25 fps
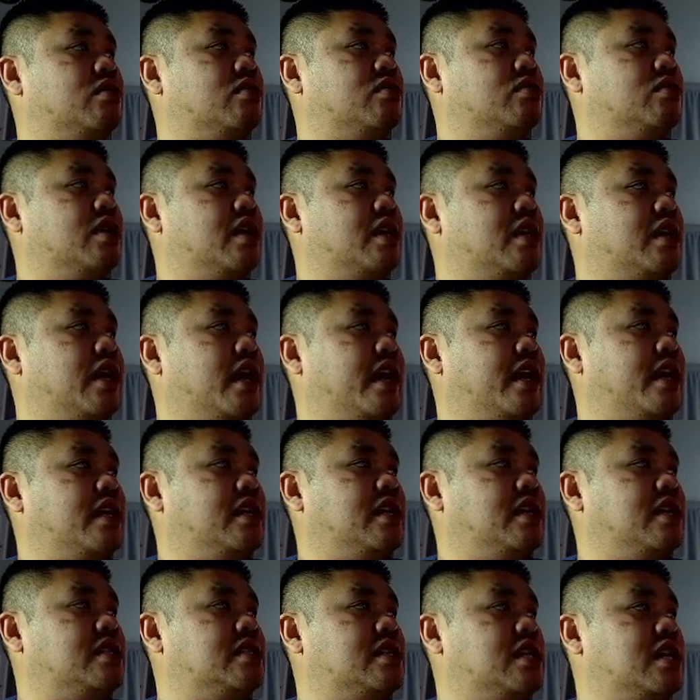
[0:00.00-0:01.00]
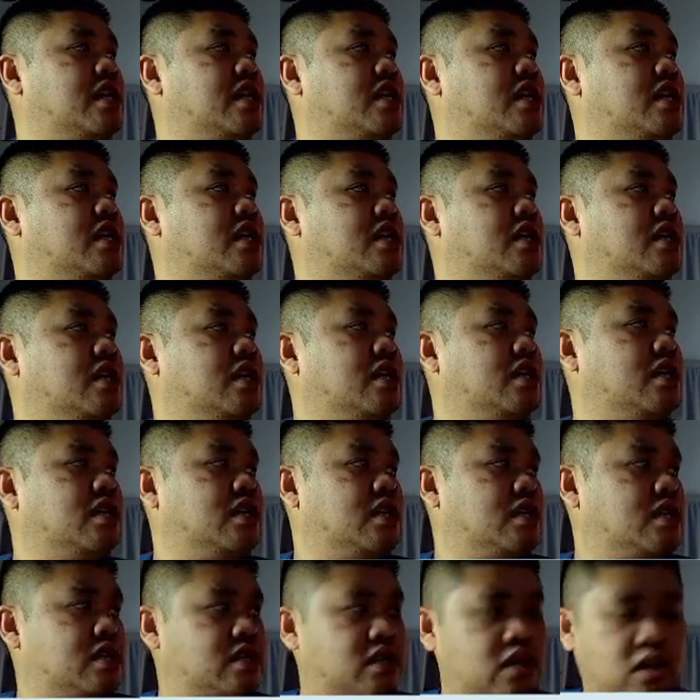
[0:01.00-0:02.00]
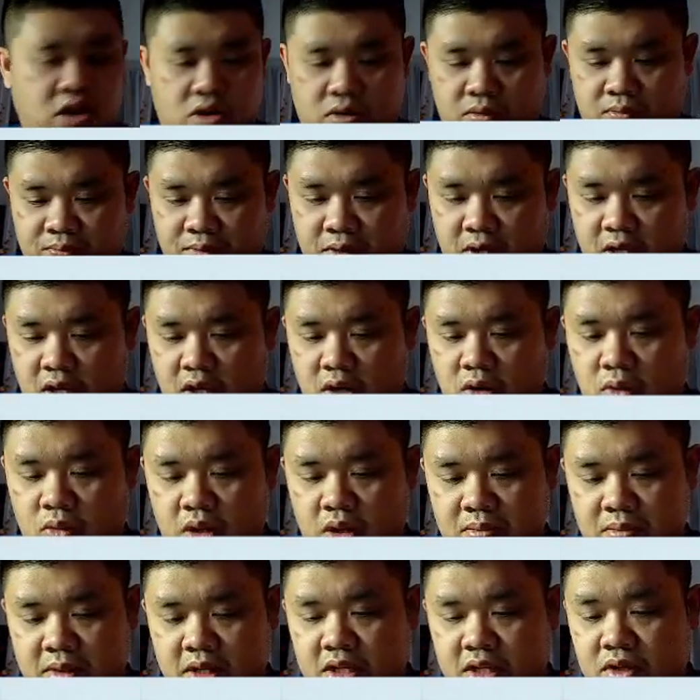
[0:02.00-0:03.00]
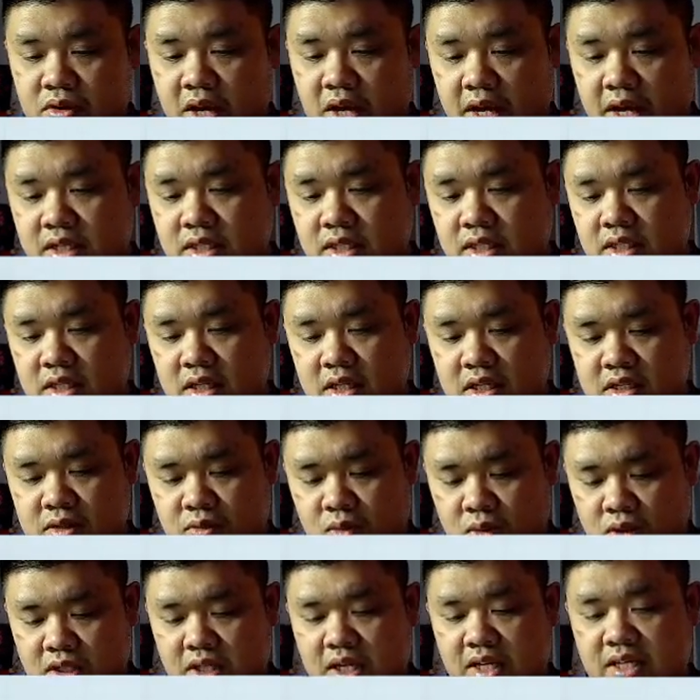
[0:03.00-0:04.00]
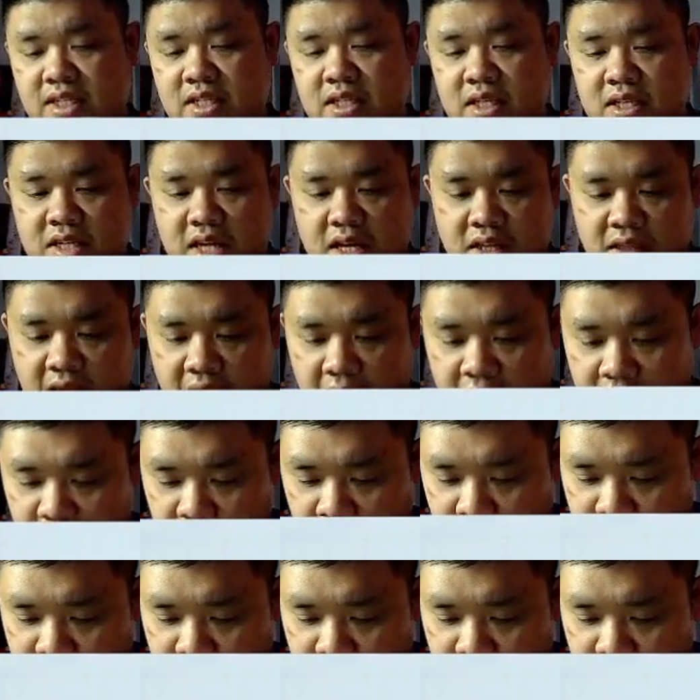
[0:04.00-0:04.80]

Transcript: through that light, you see? So what I'm going to do next is once I've done that,